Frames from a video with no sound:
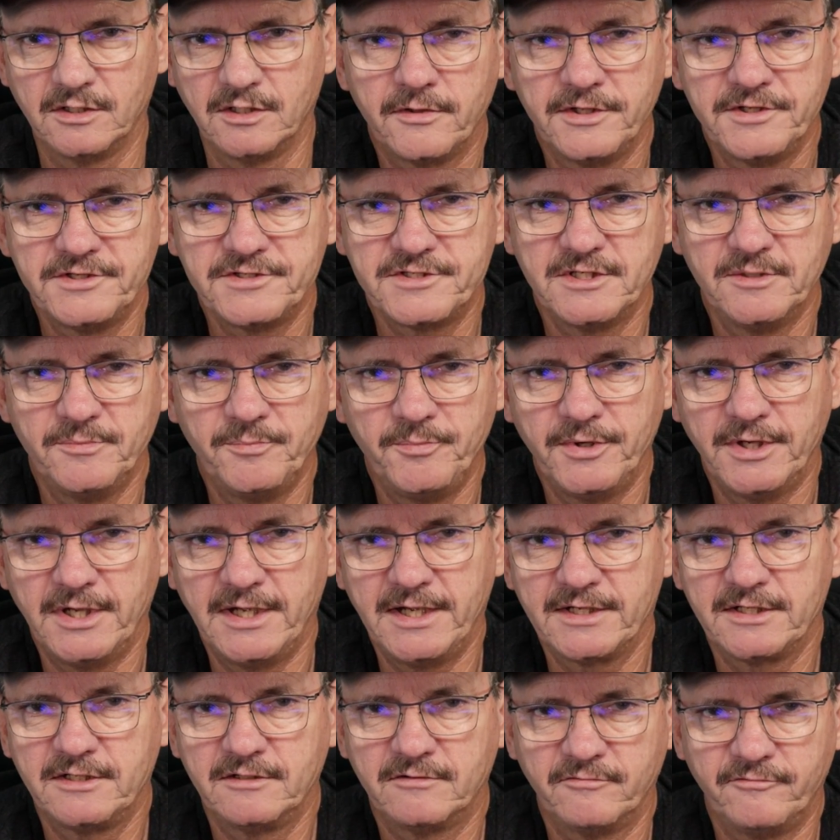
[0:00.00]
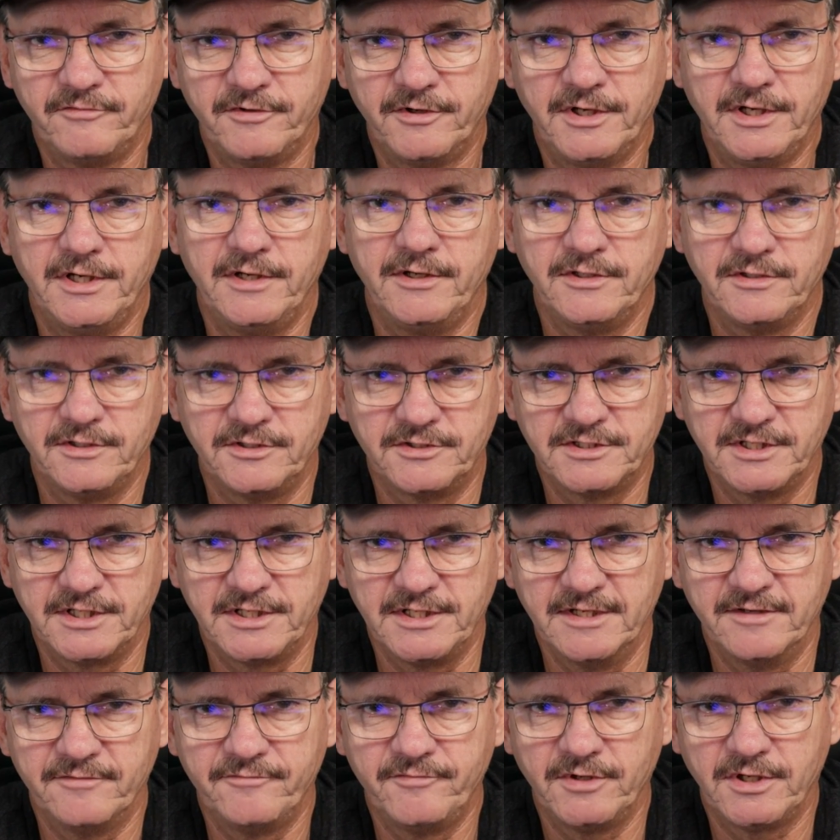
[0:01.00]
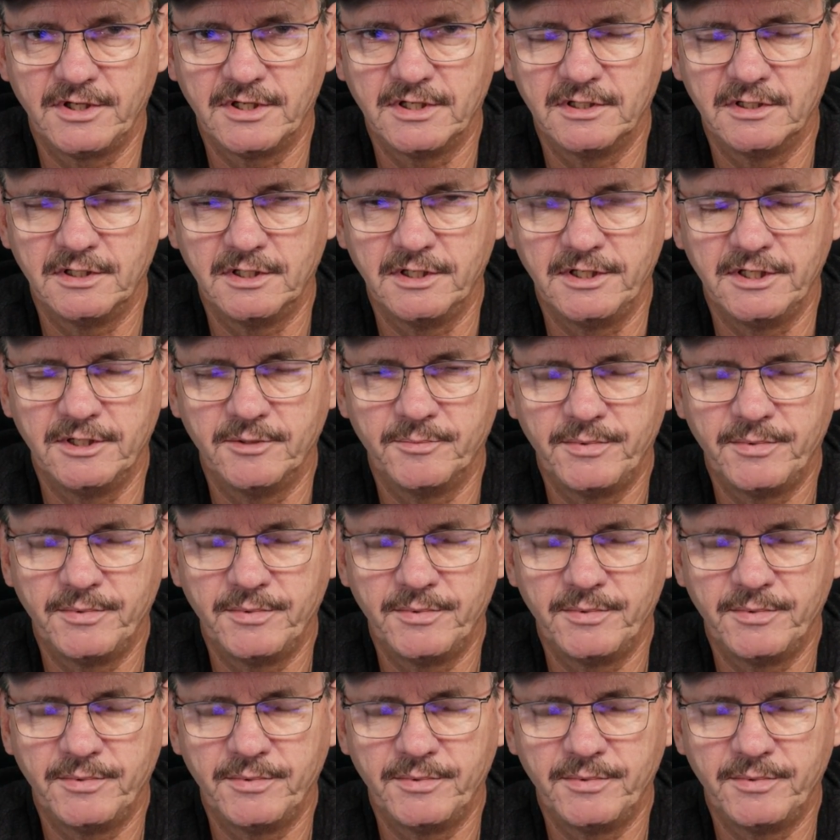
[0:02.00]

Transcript: This impact will vary significantly